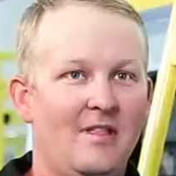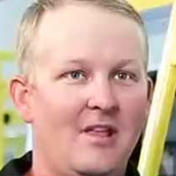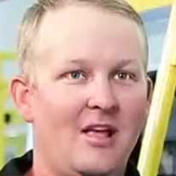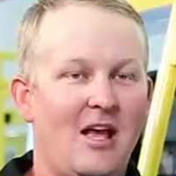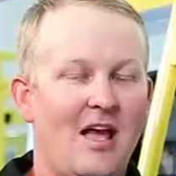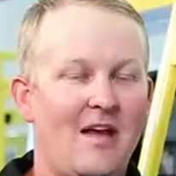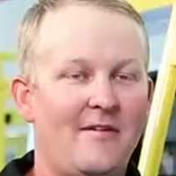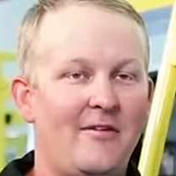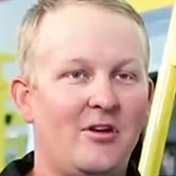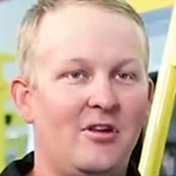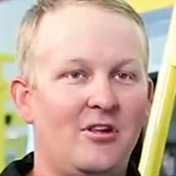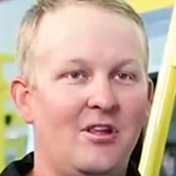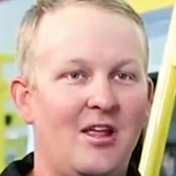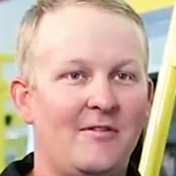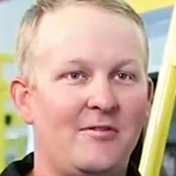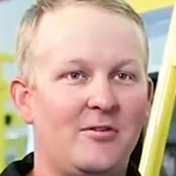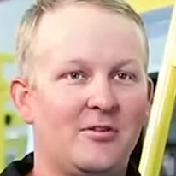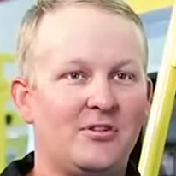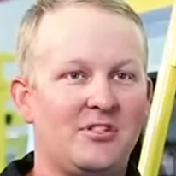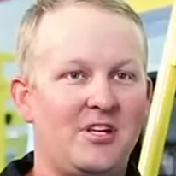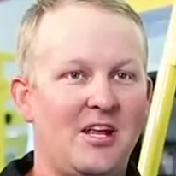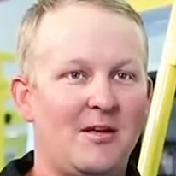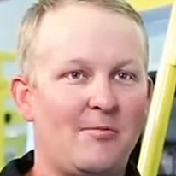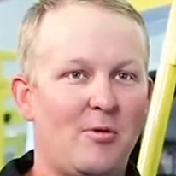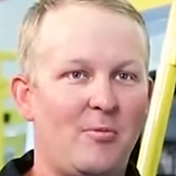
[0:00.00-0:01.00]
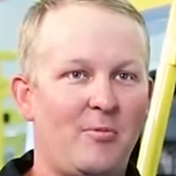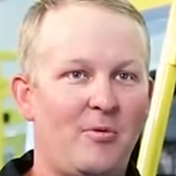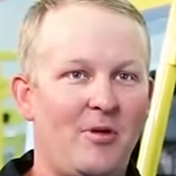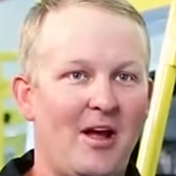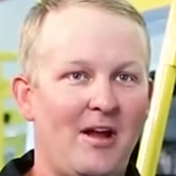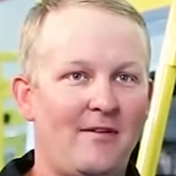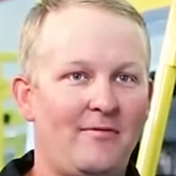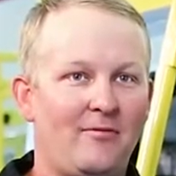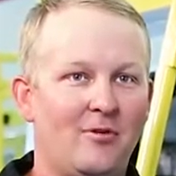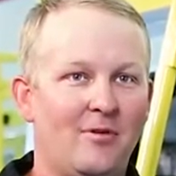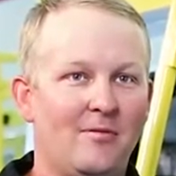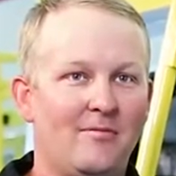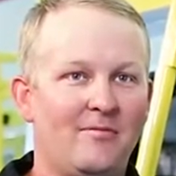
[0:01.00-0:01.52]
Having a level, stable
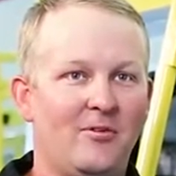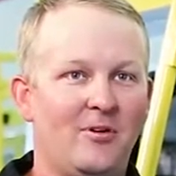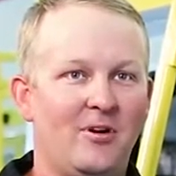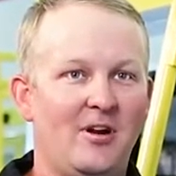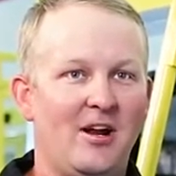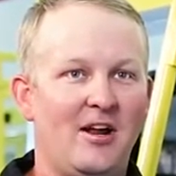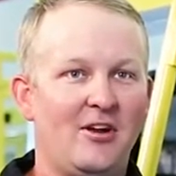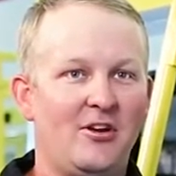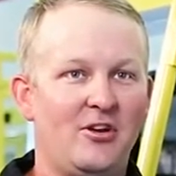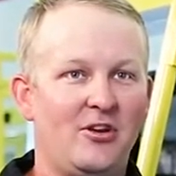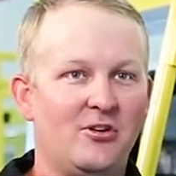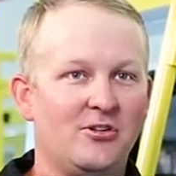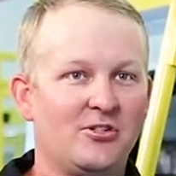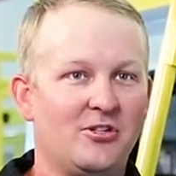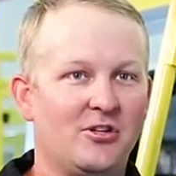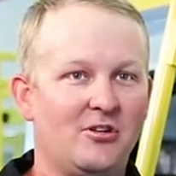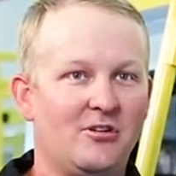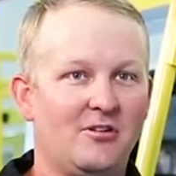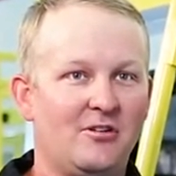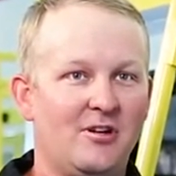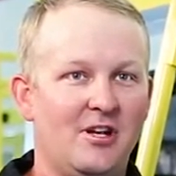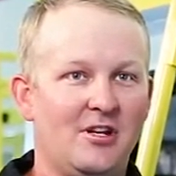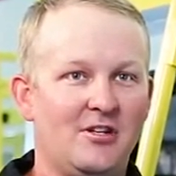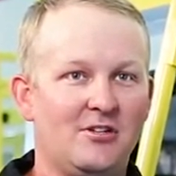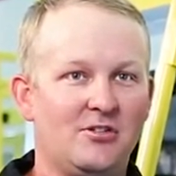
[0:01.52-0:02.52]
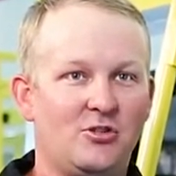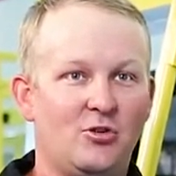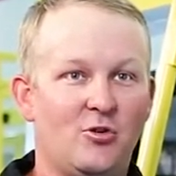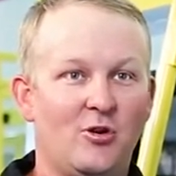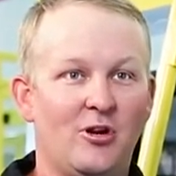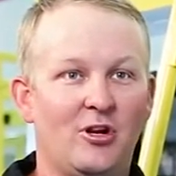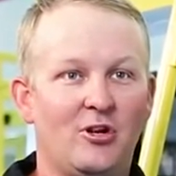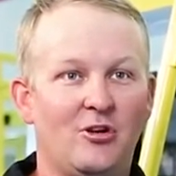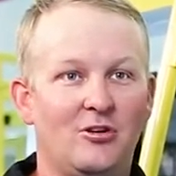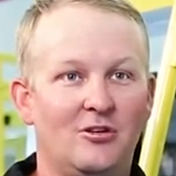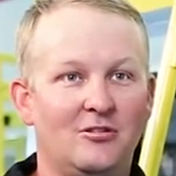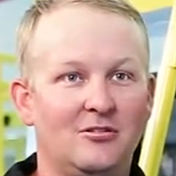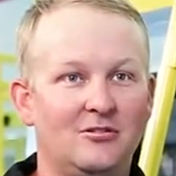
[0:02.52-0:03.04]
platform for an end user is
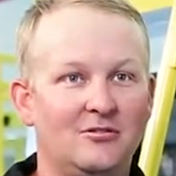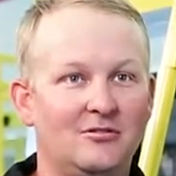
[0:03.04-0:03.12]
critical.